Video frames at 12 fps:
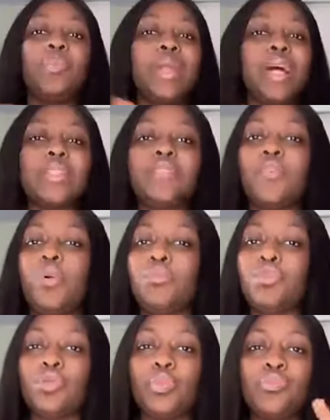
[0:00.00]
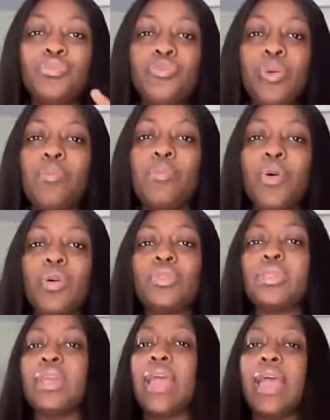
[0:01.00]
your platform to
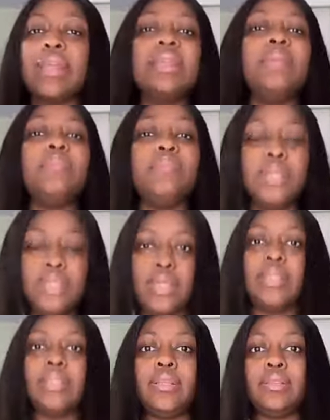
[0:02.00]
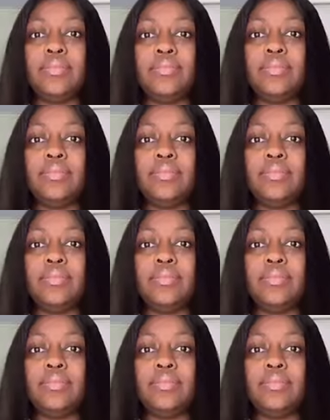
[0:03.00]
promote anybody.